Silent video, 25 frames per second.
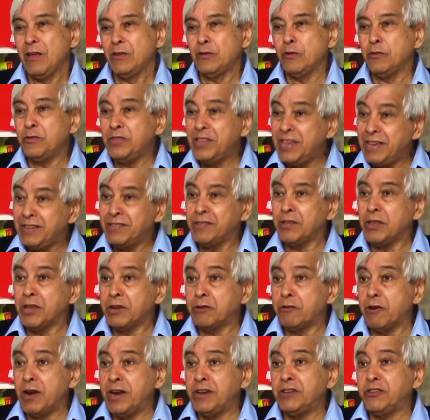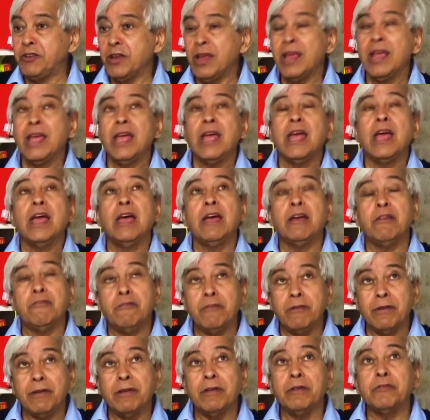So these are the great
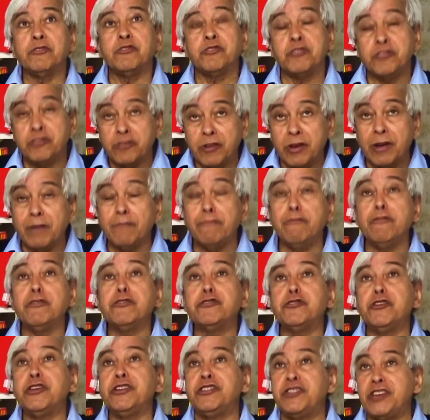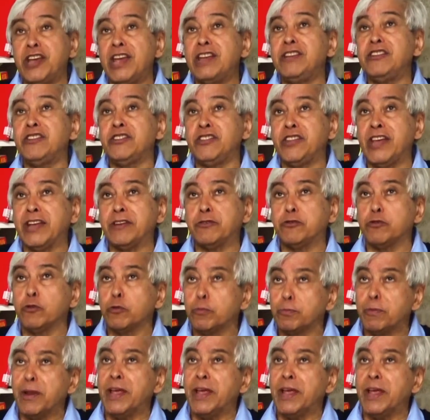revolutionary changes that took